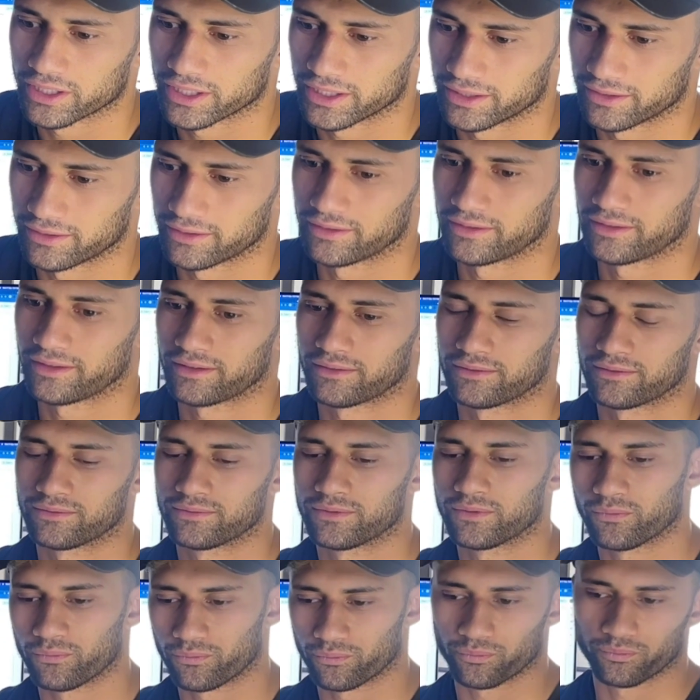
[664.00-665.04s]
and
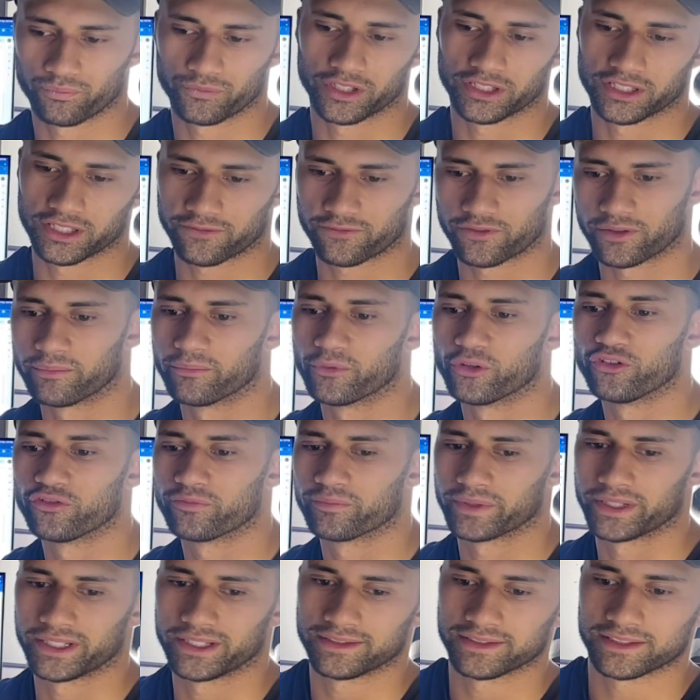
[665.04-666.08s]
the different
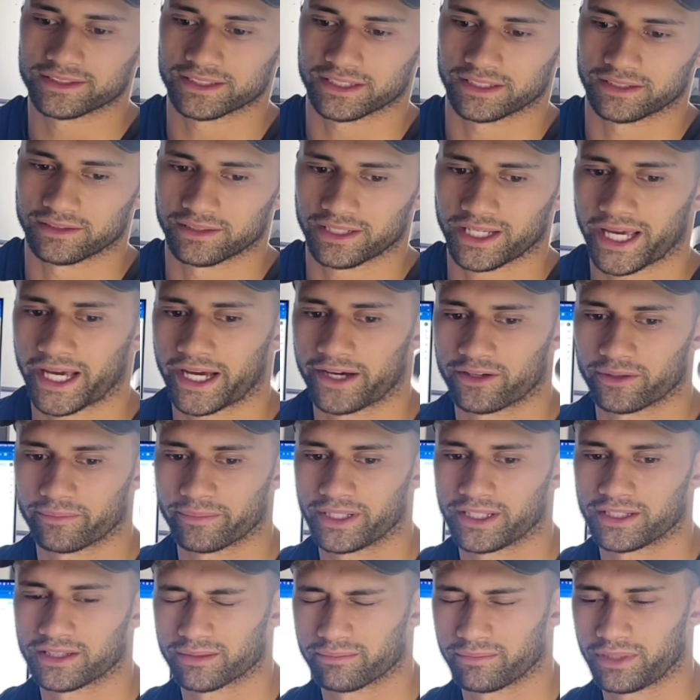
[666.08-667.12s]
movements and how to
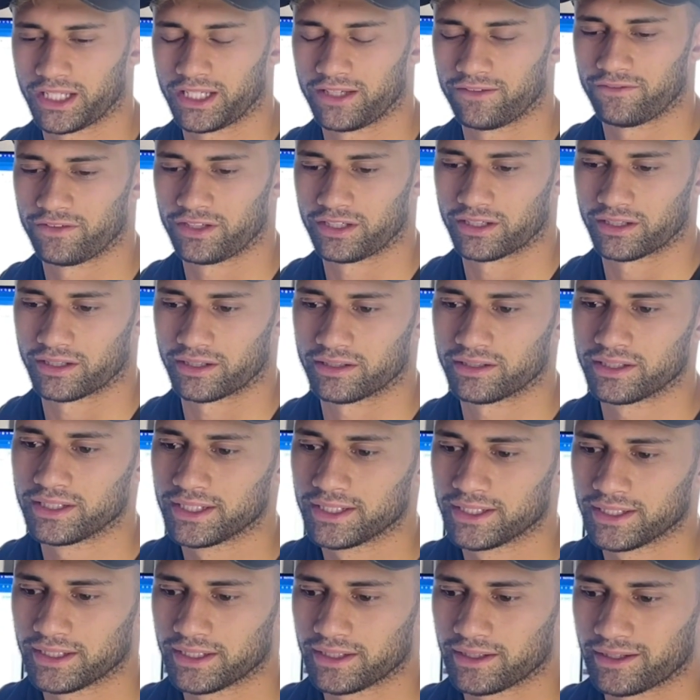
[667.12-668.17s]
make them heavier,
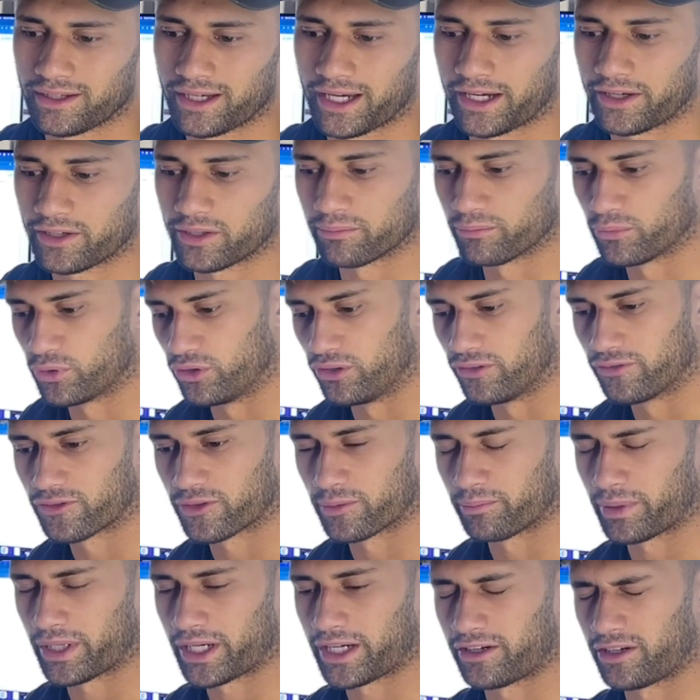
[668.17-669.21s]
how to move the
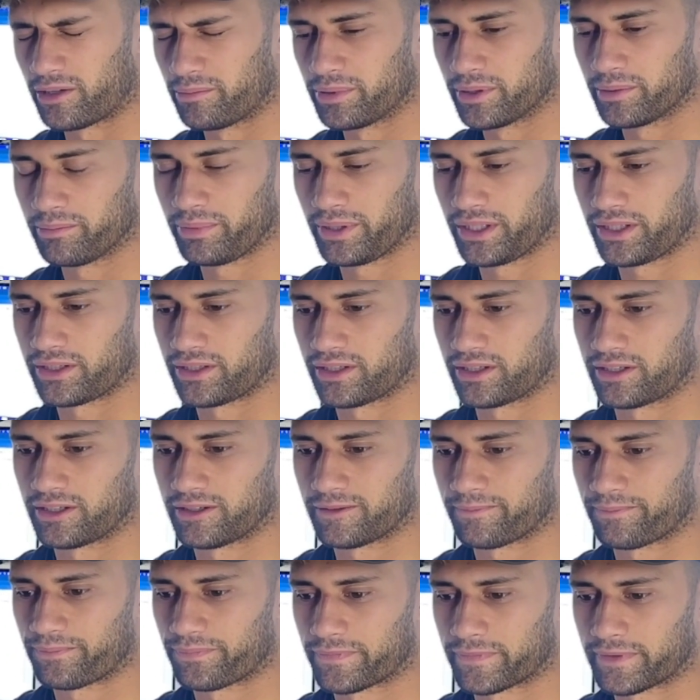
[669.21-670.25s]
bar a bit better.
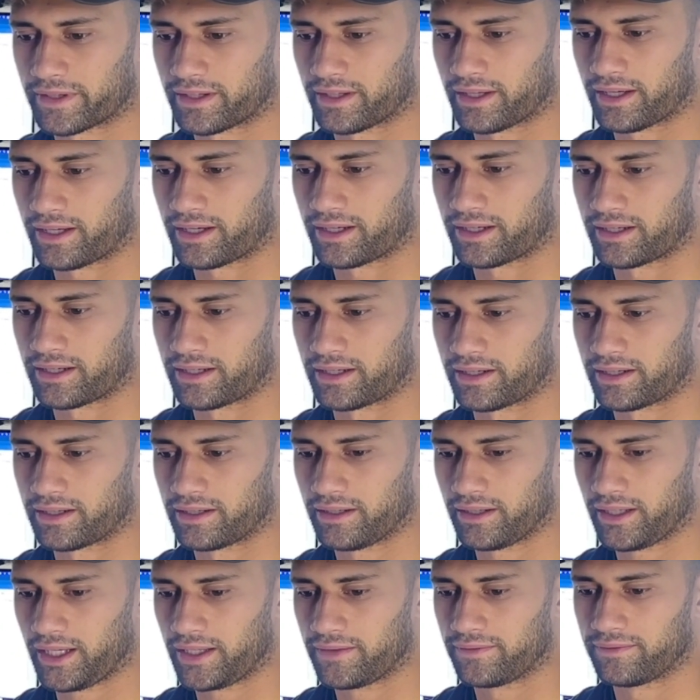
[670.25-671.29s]

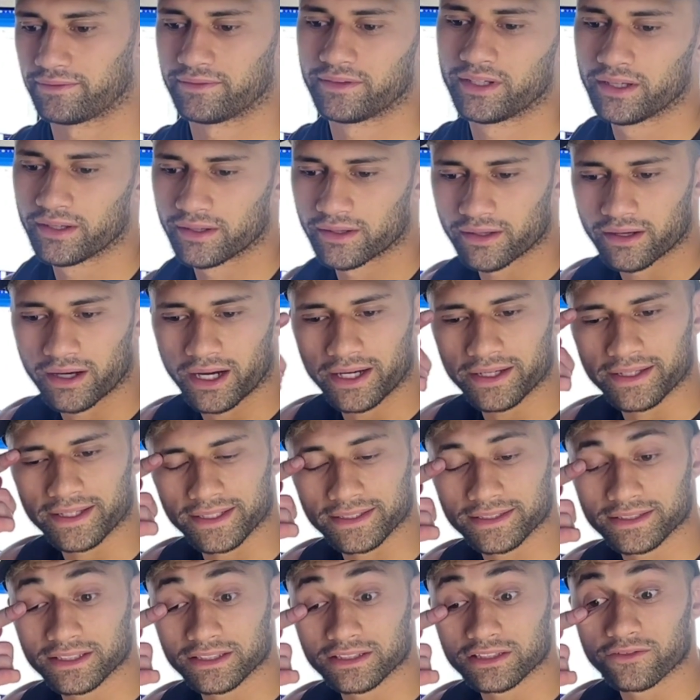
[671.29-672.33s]
And I
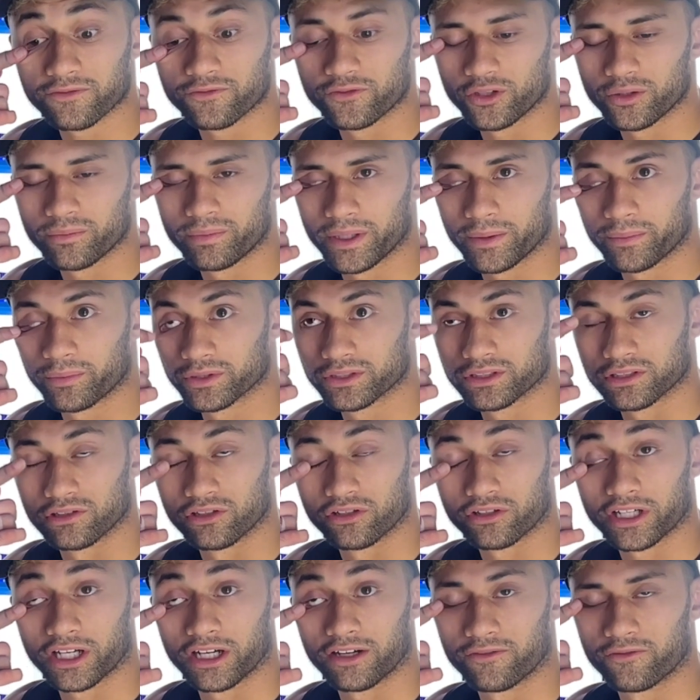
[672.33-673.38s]
guess there's a few people to
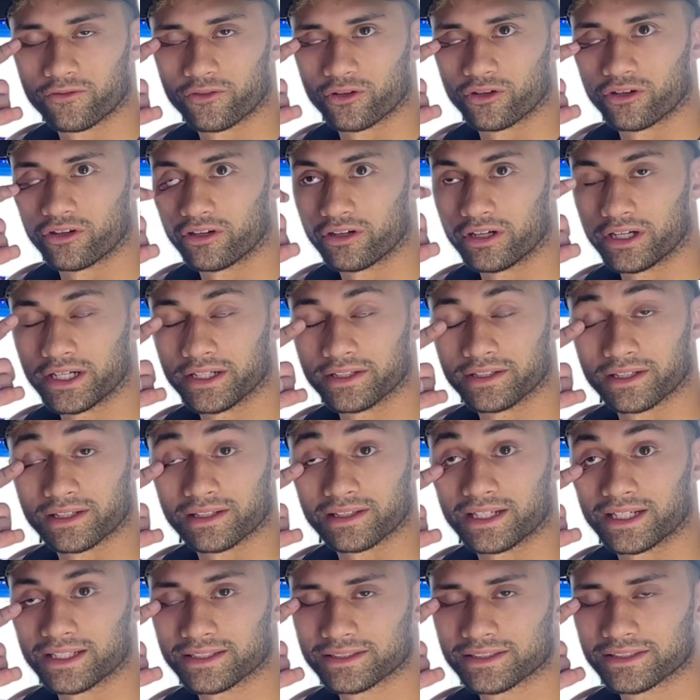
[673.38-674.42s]
look out for in the
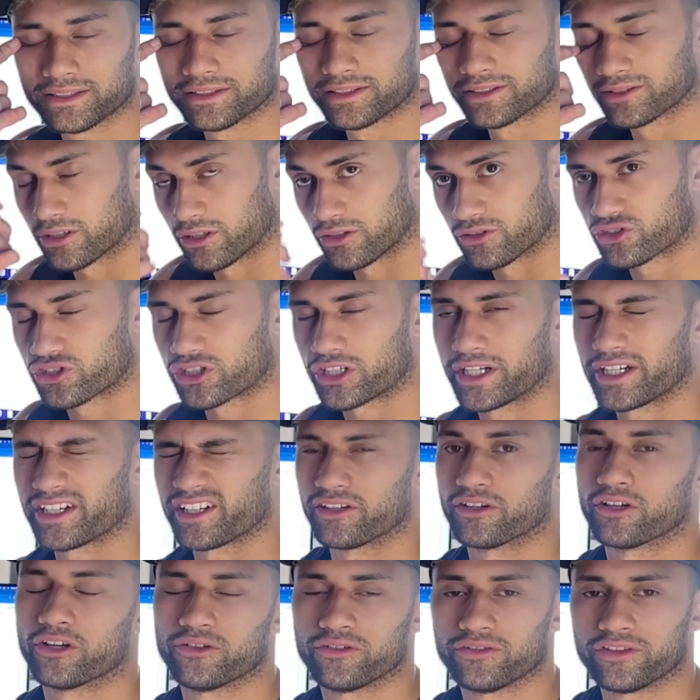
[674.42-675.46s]
classes, so I'll try to
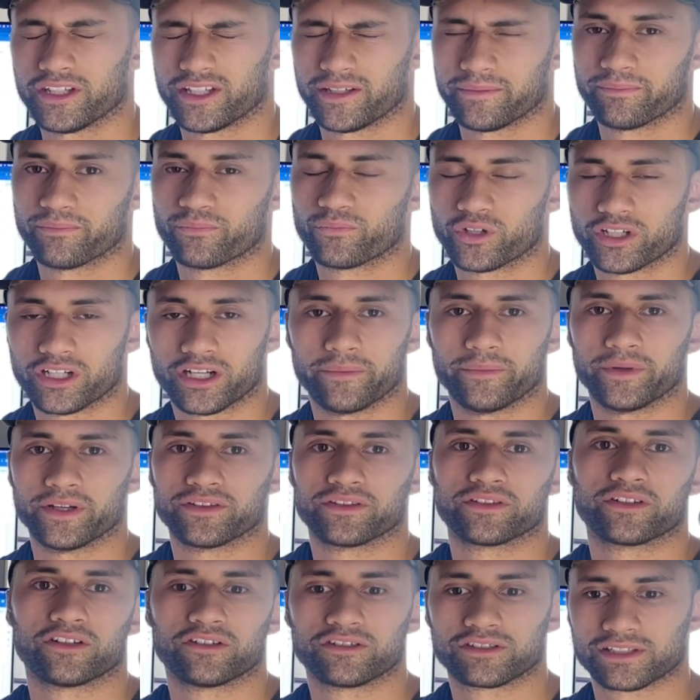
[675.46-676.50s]
note them when I'm
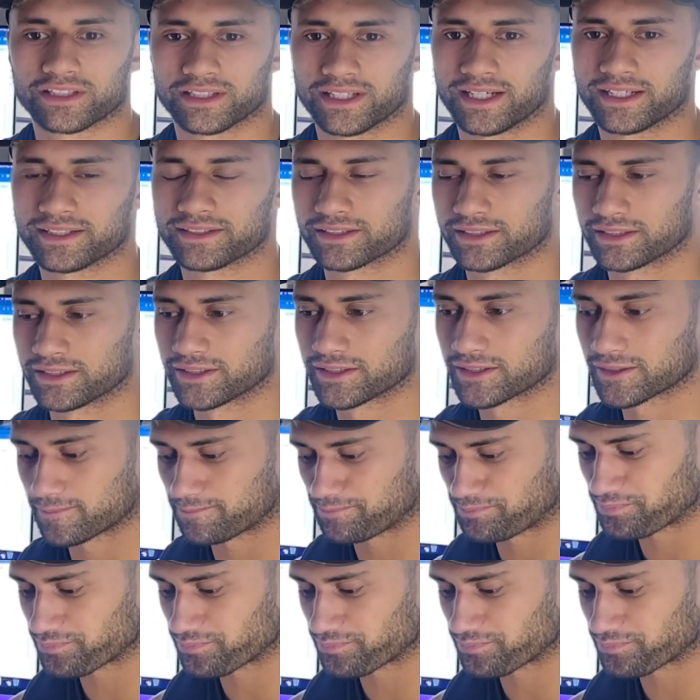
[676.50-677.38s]
in those classes,